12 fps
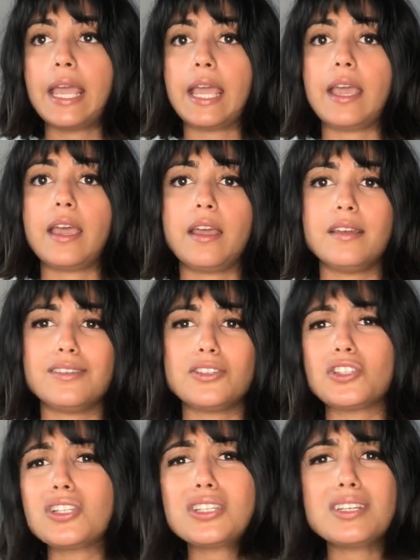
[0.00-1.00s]
and
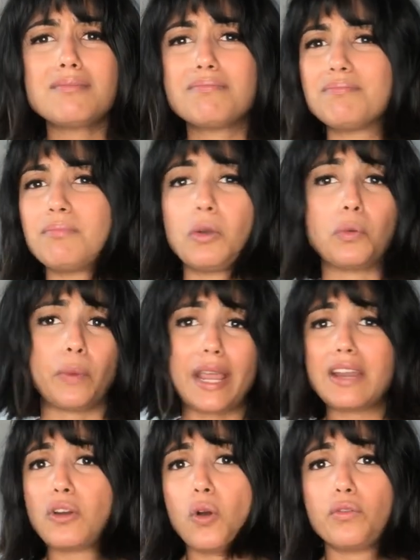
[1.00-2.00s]
just a
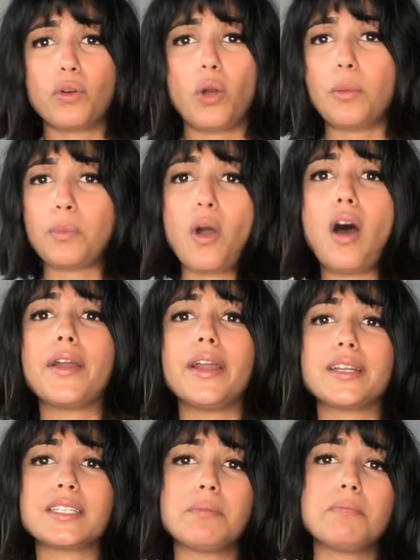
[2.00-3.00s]
great overall product.